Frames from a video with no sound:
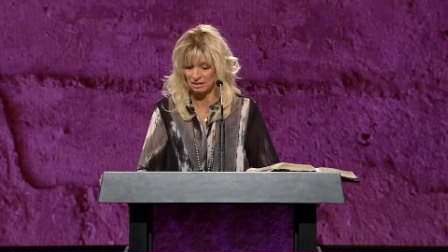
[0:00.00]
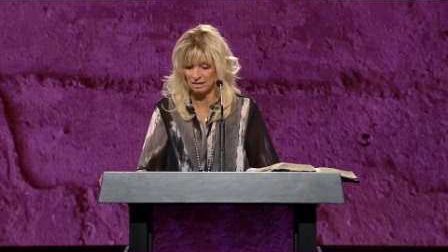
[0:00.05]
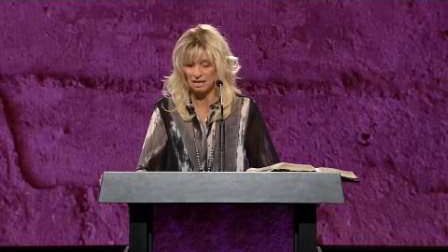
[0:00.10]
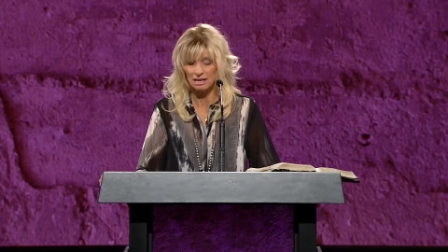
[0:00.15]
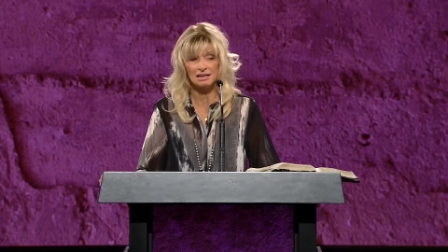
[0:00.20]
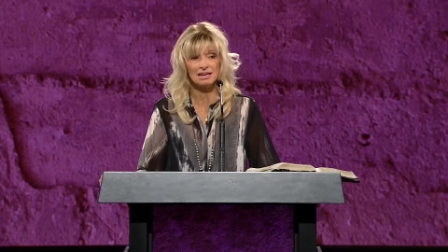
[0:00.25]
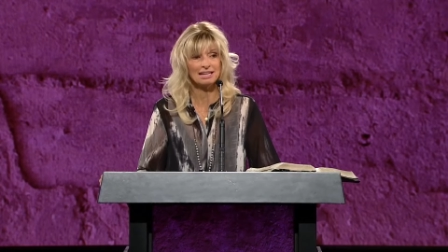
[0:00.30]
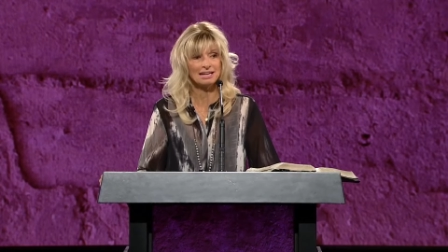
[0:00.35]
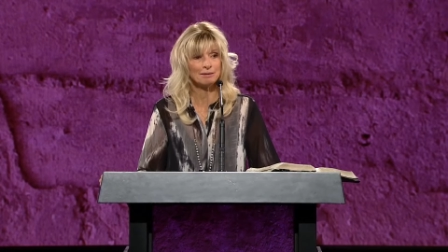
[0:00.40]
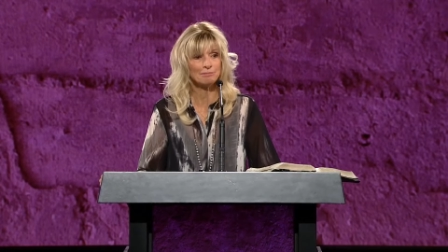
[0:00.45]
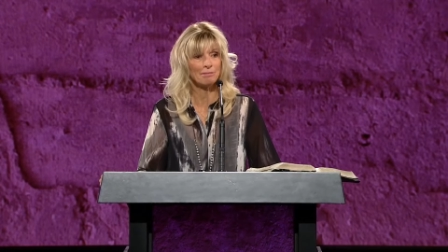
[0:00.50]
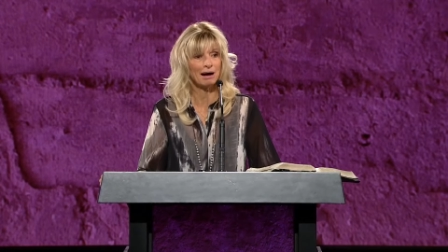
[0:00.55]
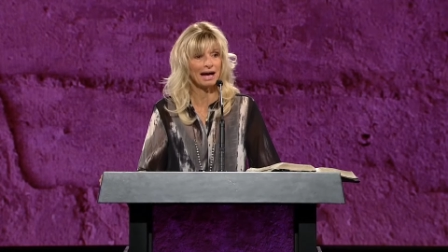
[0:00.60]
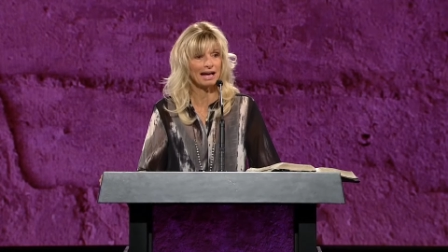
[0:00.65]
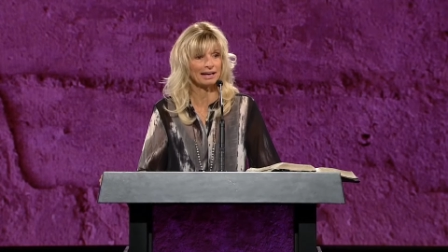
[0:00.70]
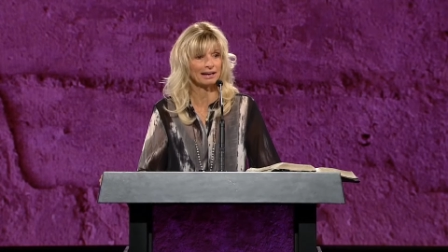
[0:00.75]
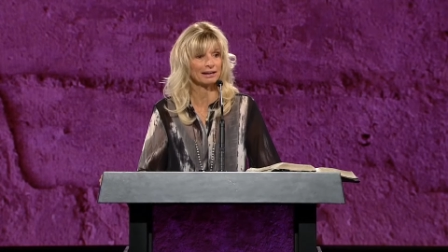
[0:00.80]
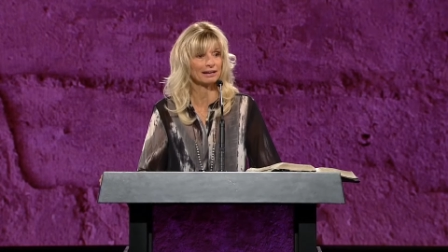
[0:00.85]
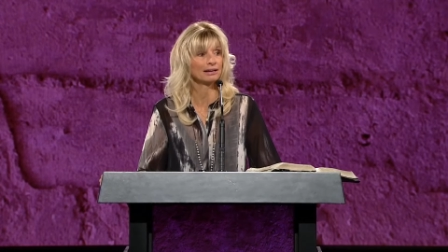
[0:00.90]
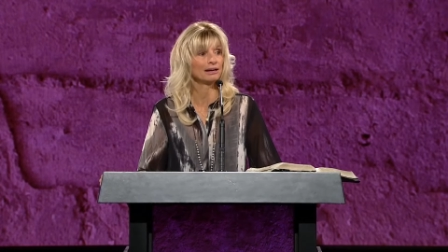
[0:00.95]

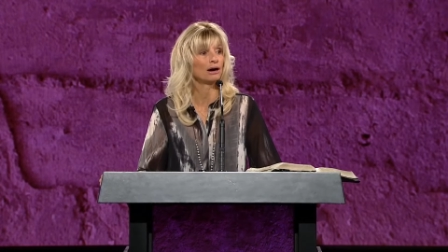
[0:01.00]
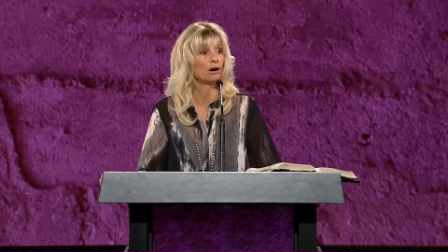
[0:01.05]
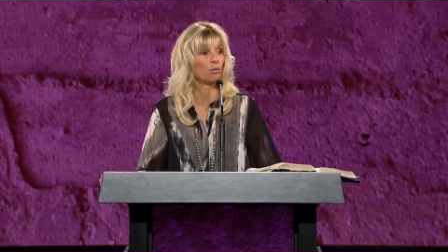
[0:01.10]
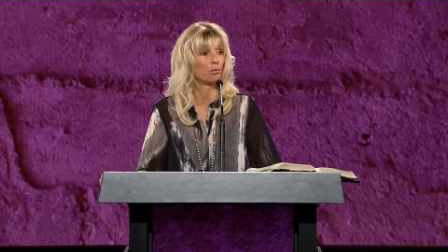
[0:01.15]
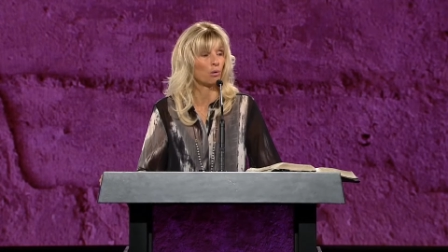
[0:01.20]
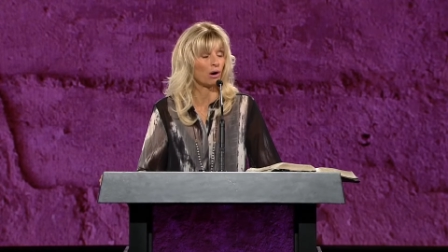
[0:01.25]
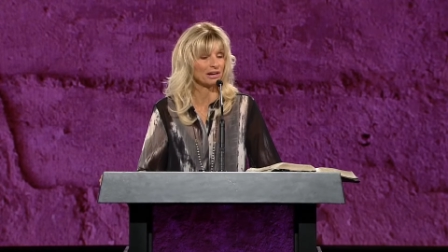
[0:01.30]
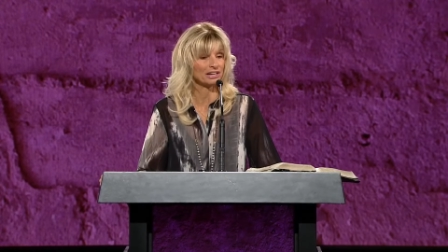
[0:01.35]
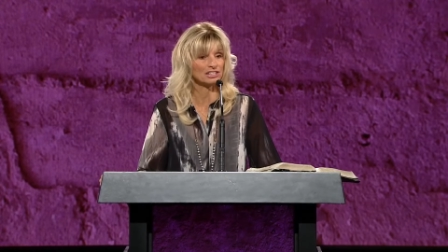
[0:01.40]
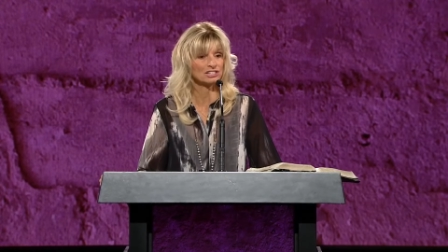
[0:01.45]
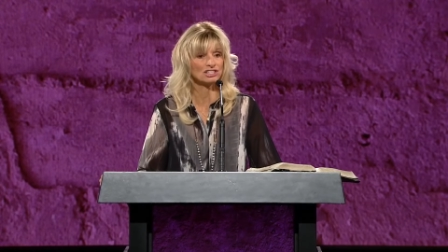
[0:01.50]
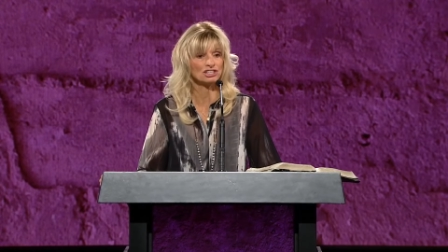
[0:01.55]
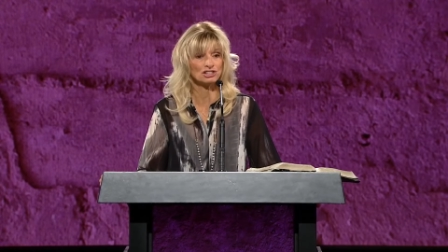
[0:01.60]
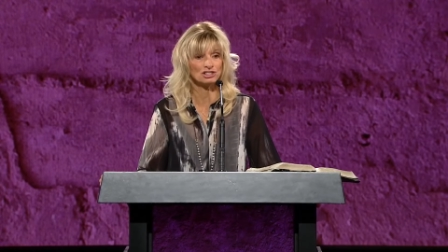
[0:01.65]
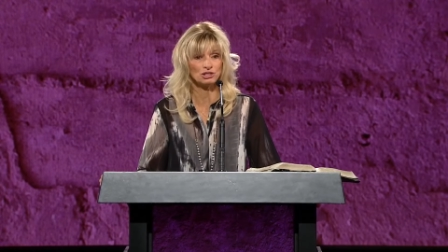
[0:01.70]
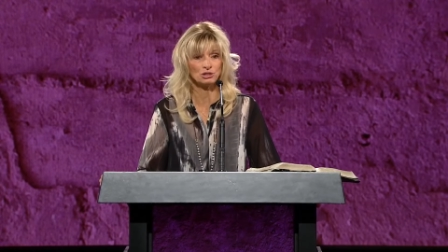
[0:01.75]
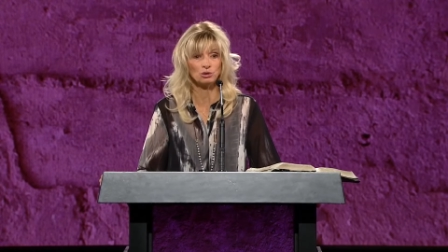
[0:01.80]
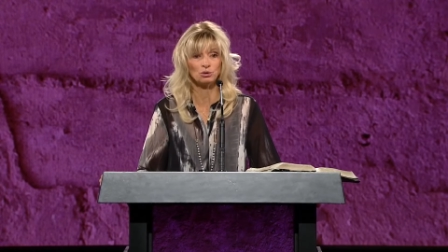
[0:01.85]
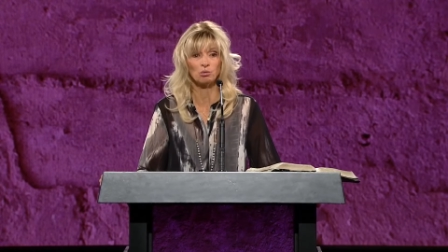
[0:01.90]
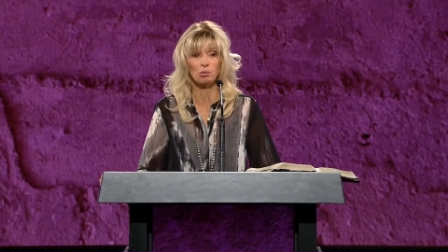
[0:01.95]
Nehemiah wanted to
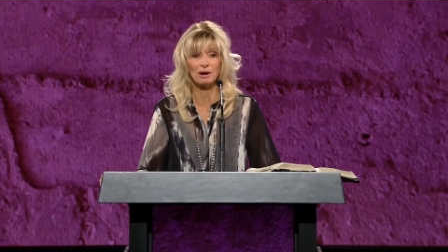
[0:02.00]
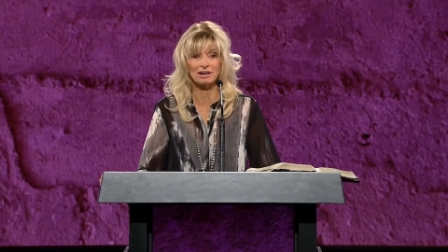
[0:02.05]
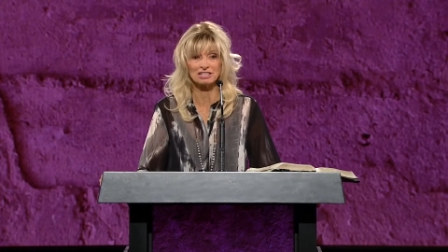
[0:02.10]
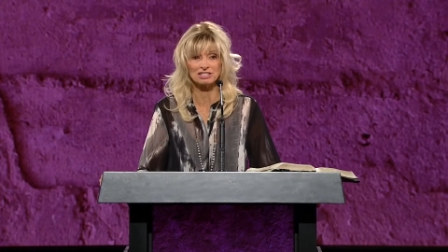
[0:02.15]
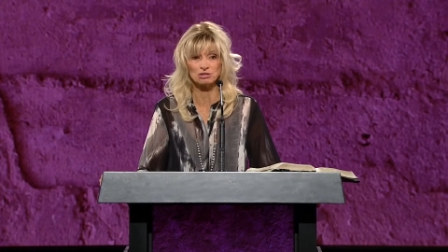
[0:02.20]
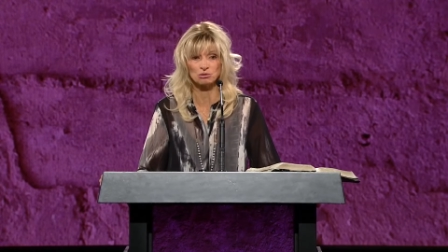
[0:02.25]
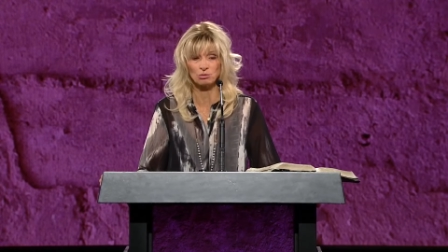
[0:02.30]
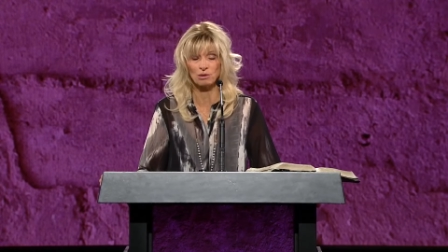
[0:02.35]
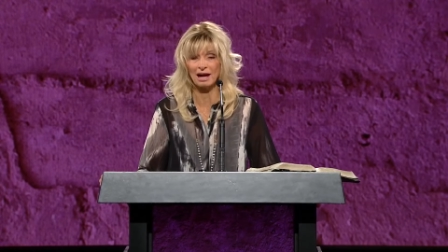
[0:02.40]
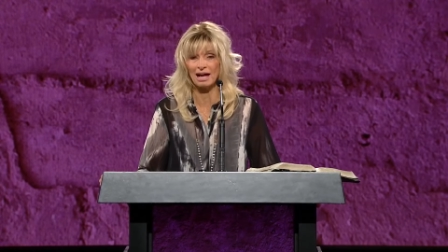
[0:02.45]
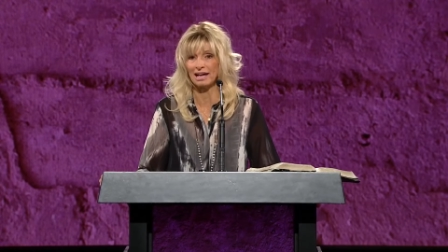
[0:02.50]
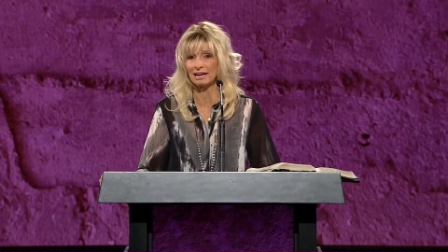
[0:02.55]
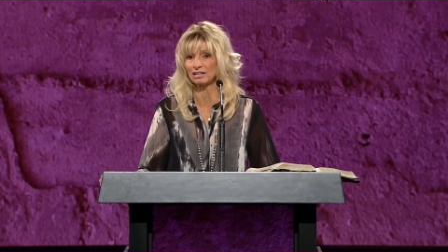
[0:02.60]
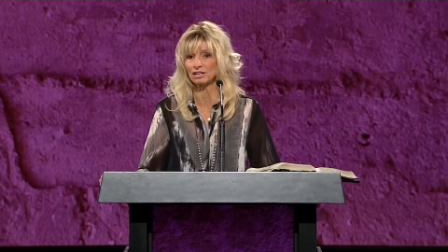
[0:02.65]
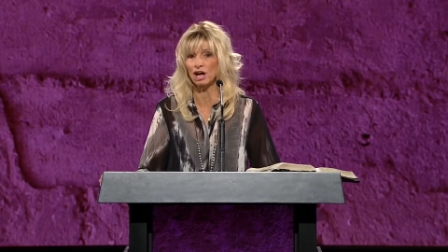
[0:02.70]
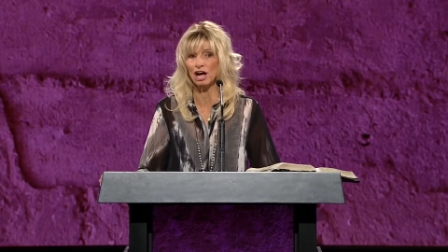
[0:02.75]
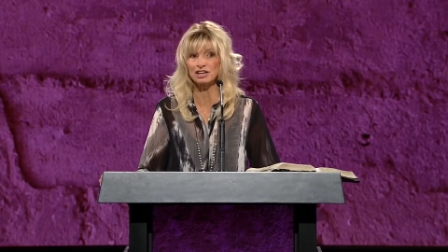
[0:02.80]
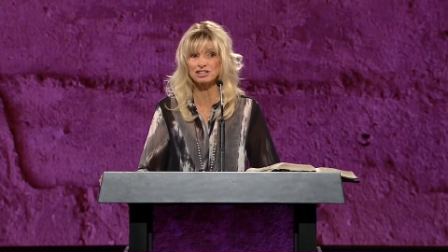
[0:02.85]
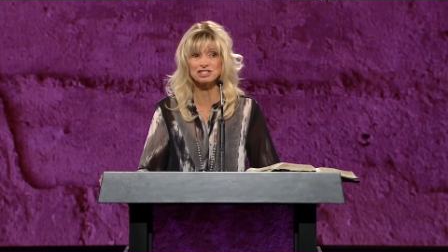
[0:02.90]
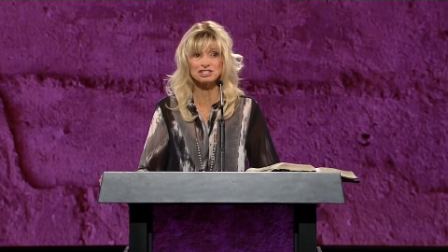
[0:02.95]
do what is right,
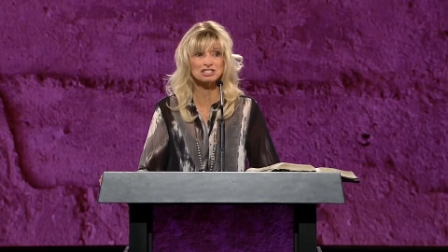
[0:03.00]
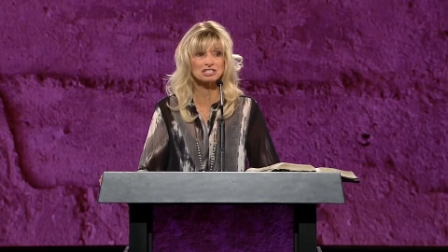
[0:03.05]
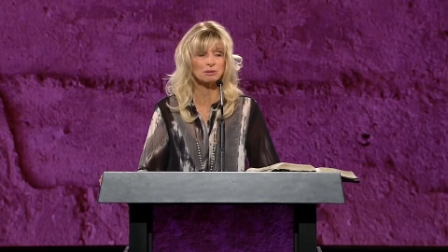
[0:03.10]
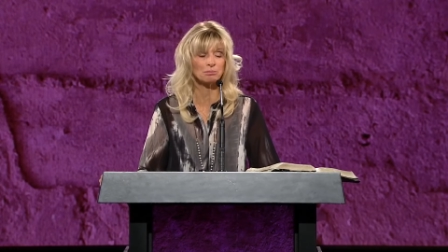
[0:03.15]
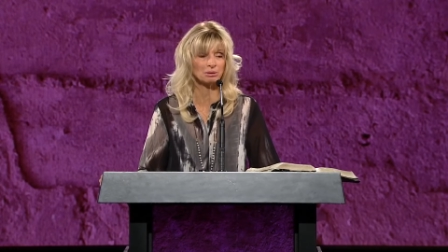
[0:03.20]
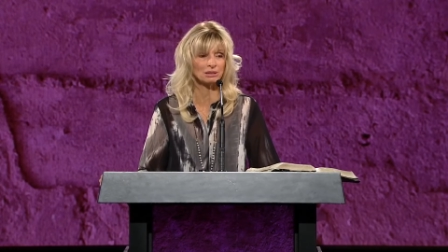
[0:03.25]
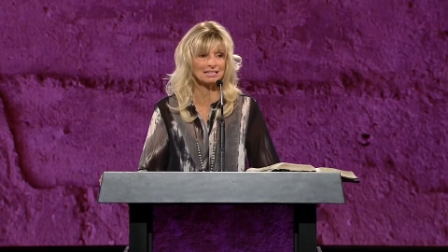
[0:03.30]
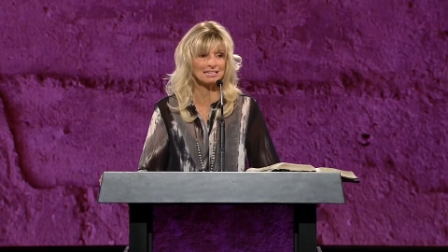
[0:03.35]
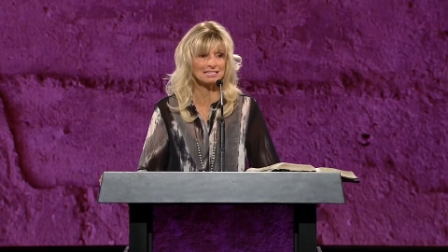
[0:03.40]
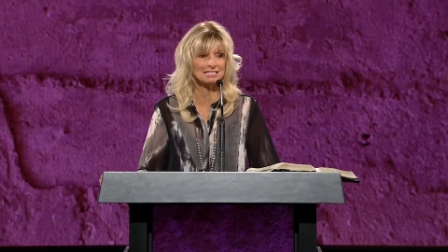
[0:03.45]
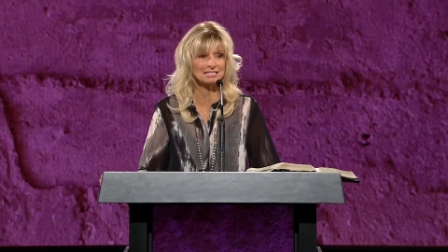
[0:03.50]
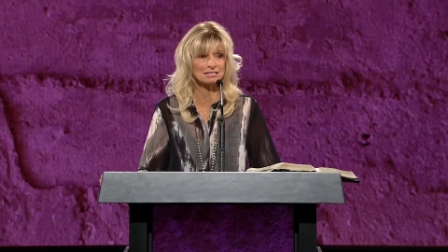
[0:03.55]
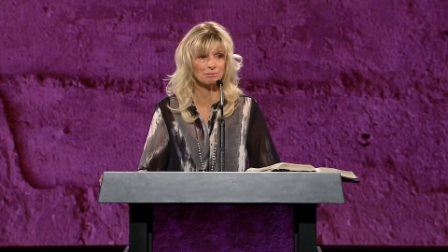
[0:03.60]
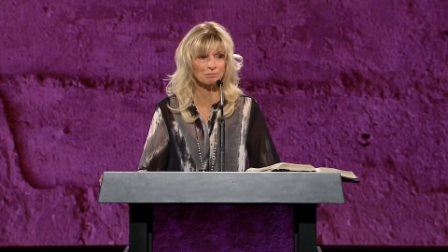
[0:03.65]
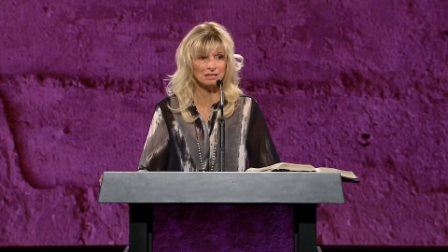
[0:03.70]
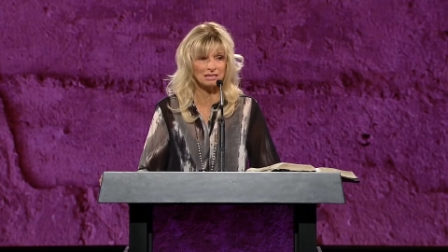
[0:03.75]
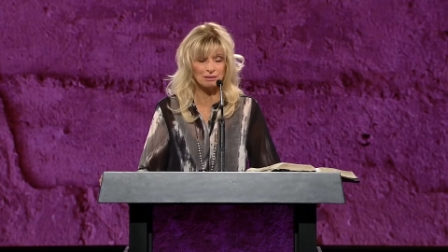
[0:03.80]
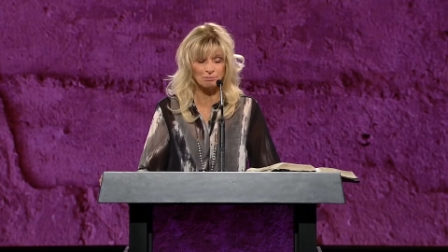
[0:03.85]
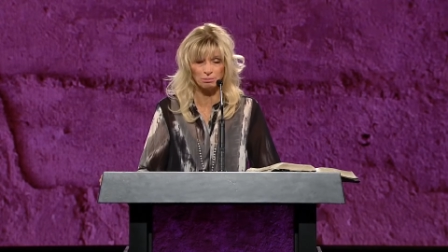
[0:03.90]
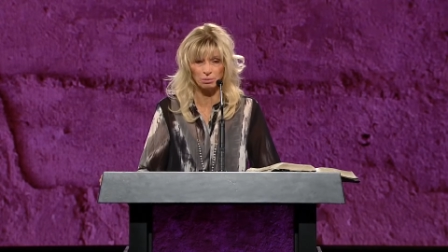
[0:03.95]
not just to please the
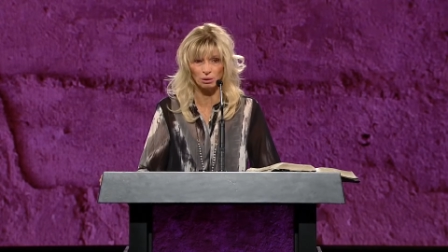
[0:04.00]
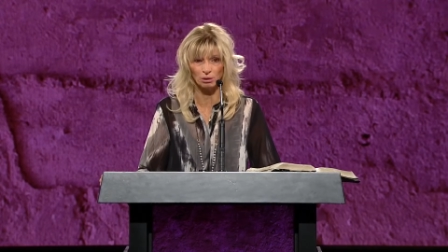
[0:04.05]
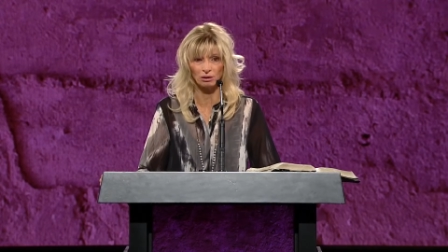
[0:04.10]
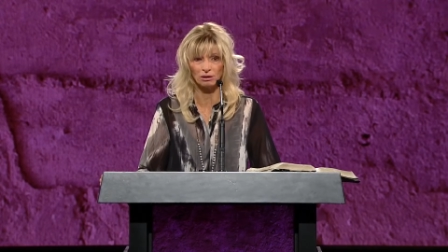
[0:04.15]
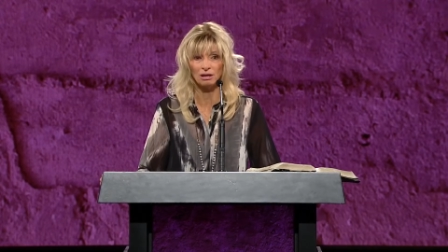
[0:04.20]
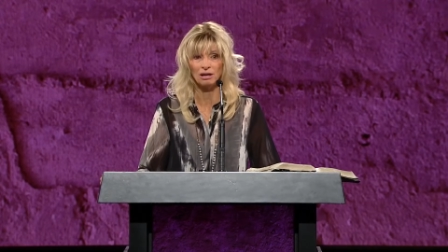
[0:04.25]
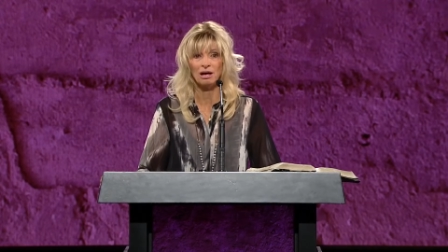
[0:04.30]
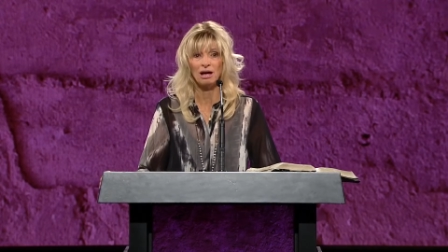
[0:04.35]
people,